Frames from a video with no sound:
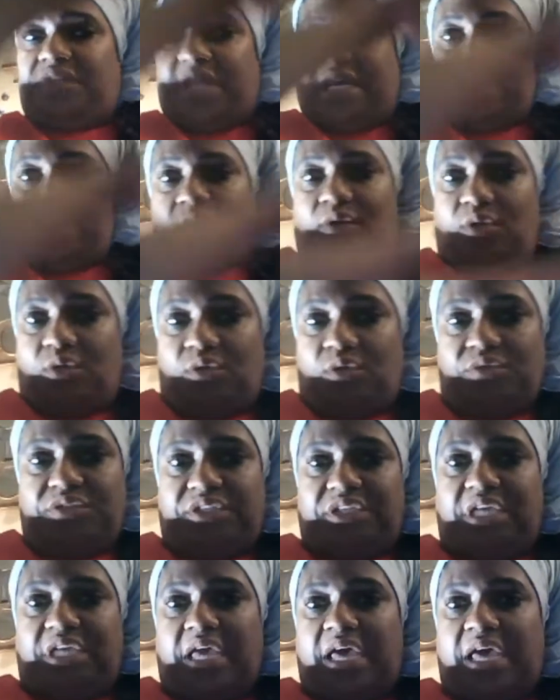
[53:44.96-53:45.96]
that
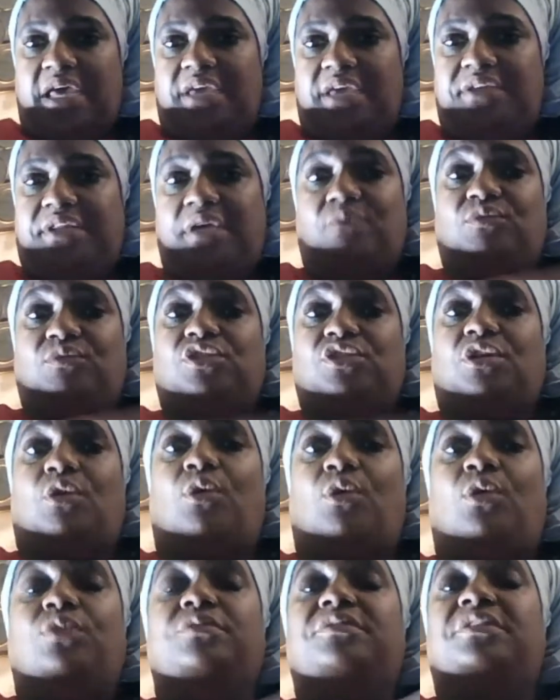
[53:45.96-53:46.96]
older guy that was
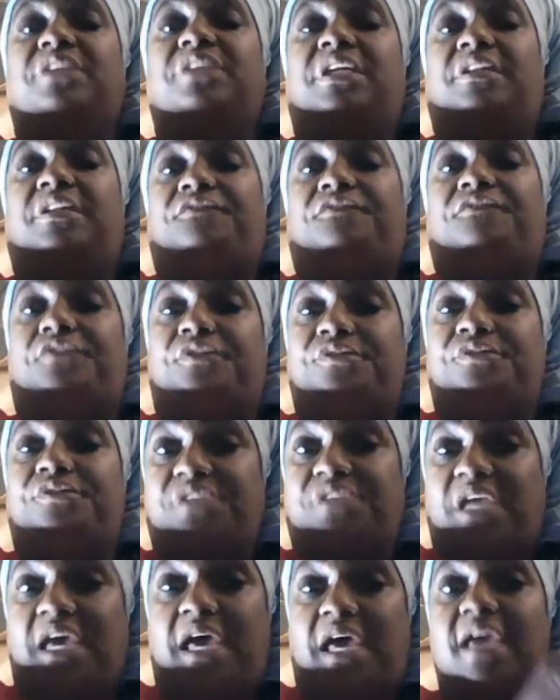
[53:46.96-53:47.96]
older than the
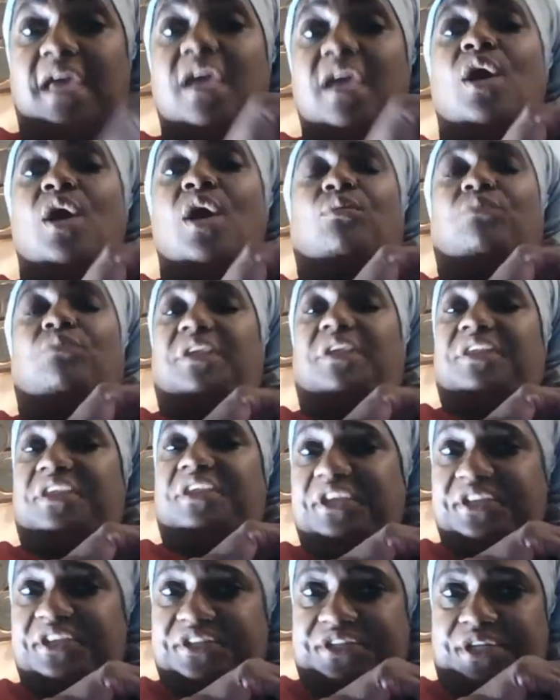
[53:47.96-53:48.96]
first guy,
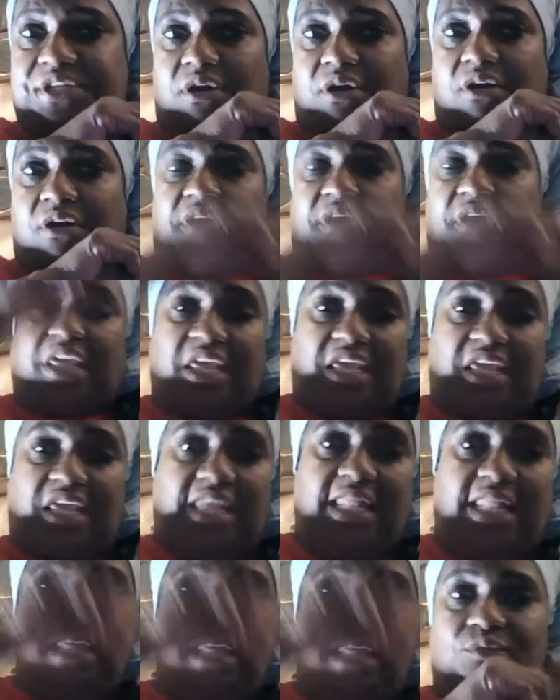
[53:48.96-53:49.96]
when he started
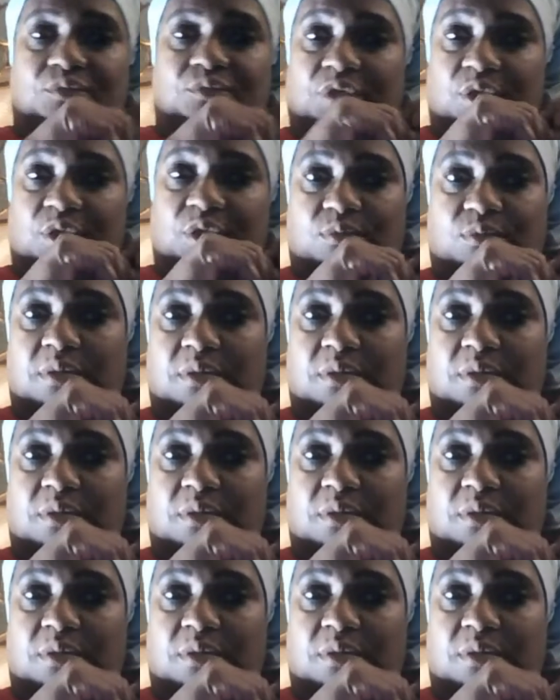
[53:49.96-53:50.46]
and he living with a